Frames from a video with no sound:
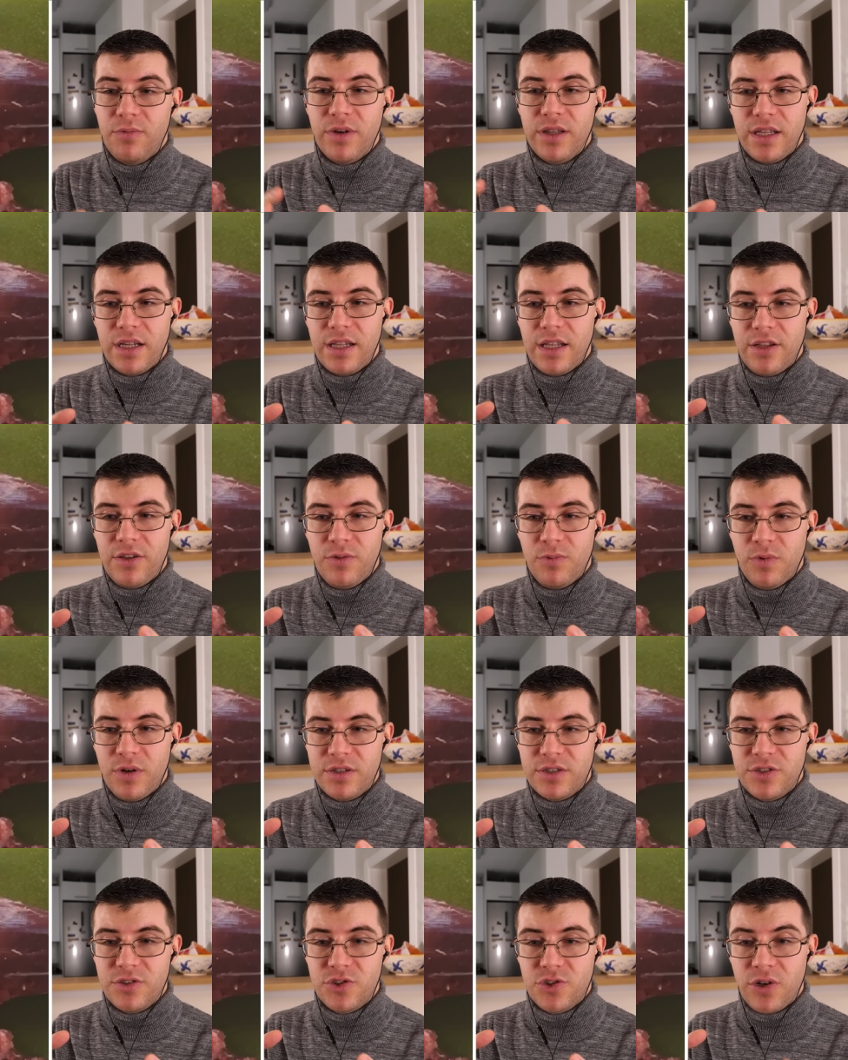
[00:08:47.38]
the one thing that you
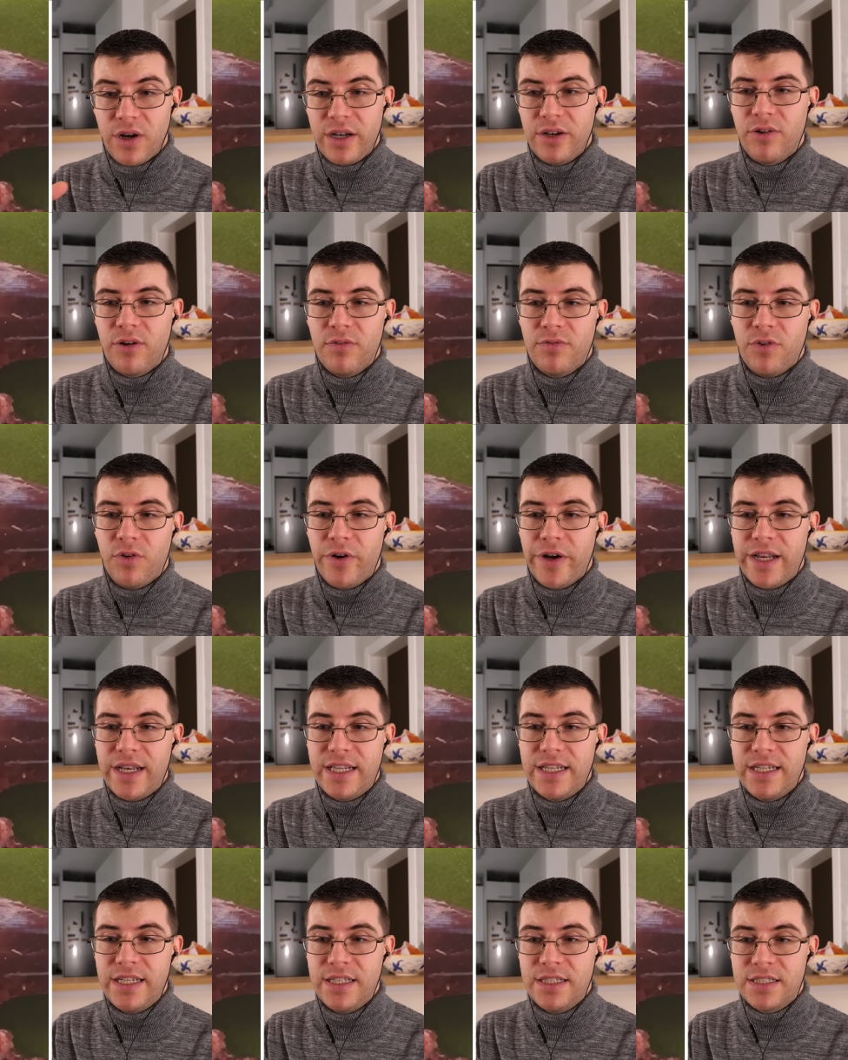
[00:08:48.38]
want to try to avoid
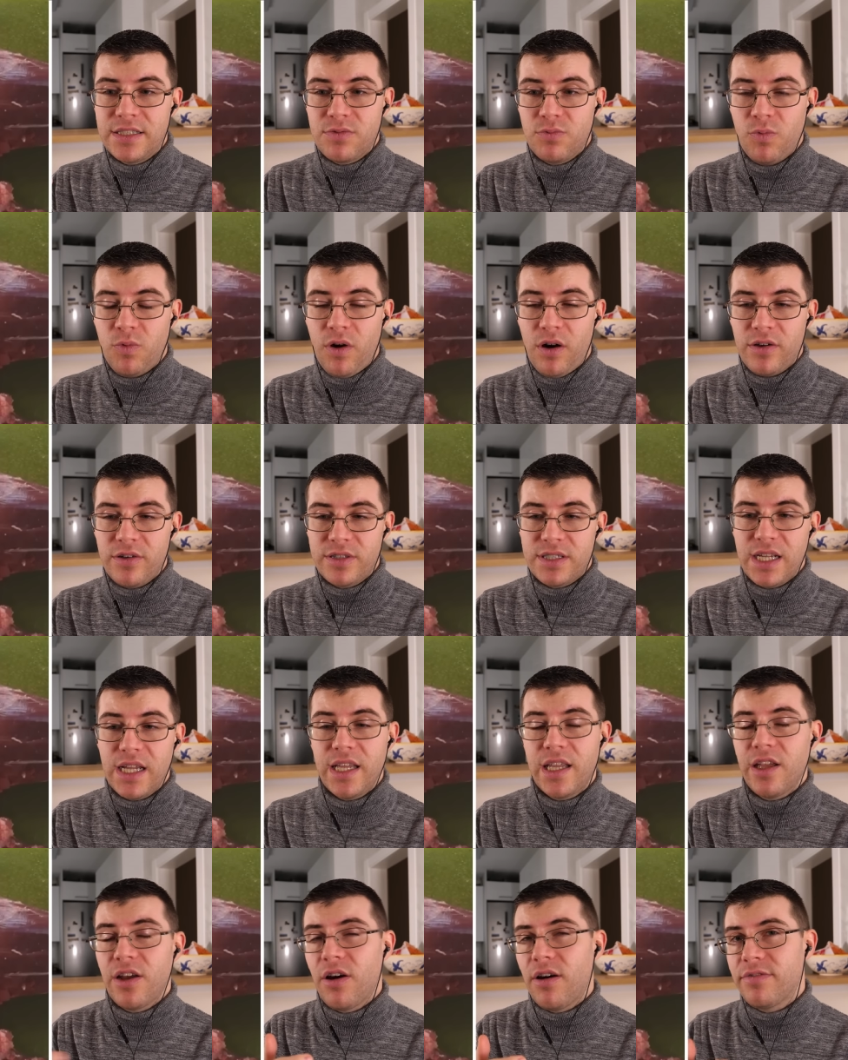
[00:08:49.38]
is, while
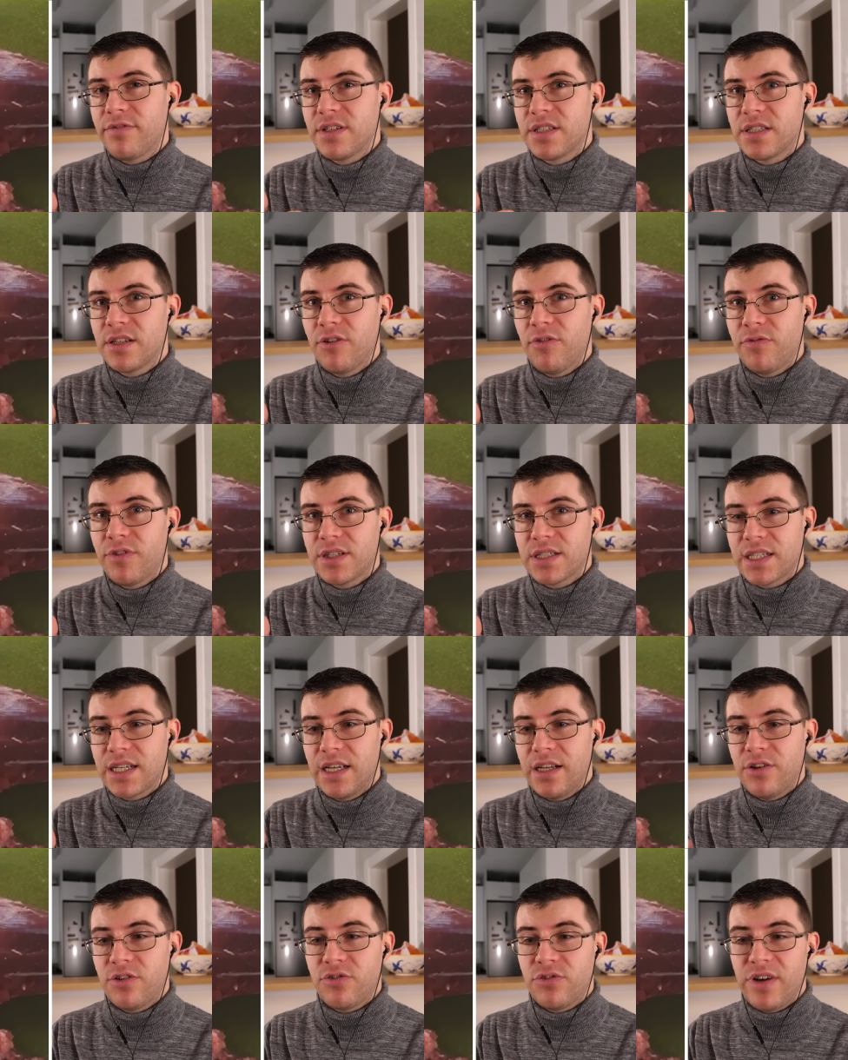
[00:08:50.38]
taking off the silver
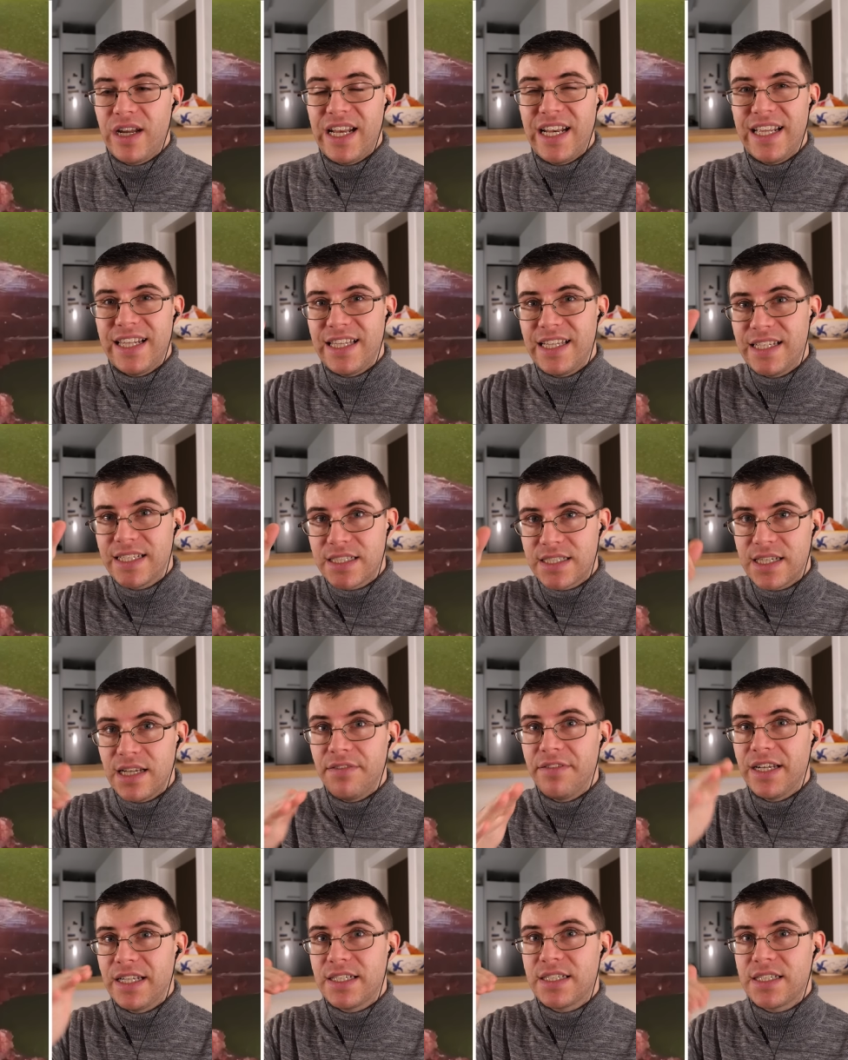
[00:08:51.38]
skin, creating these
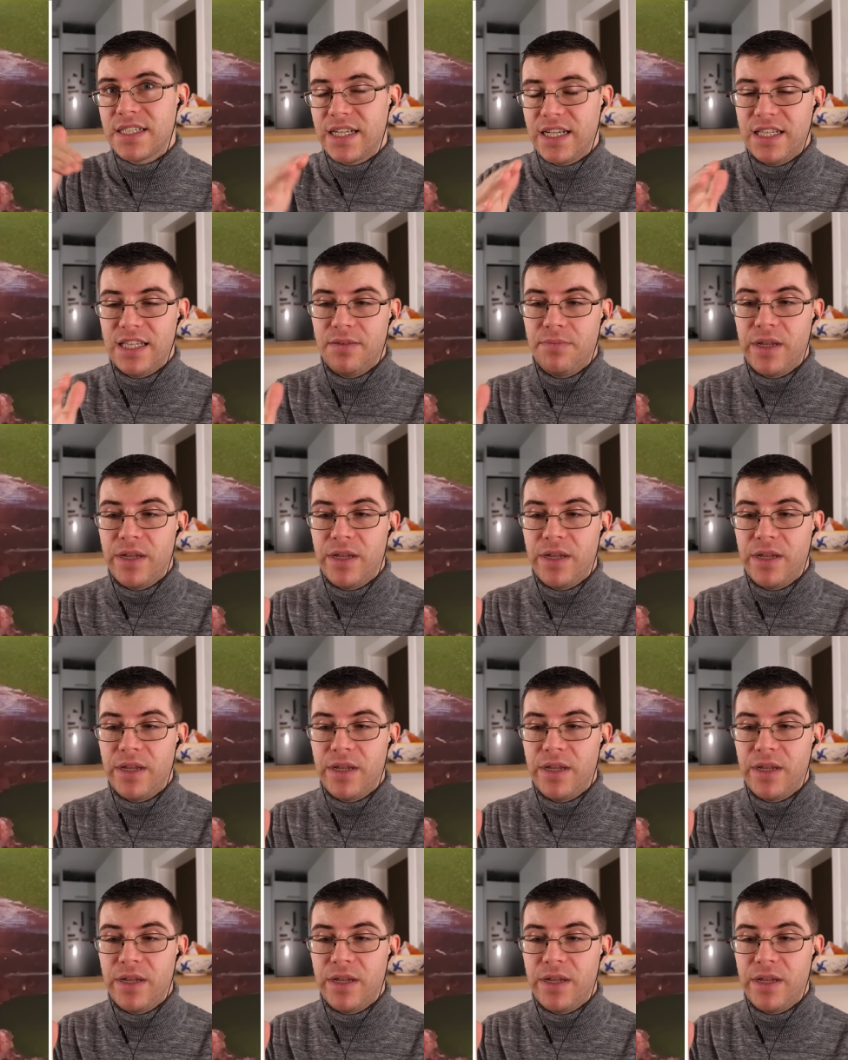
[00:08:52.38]
divots in the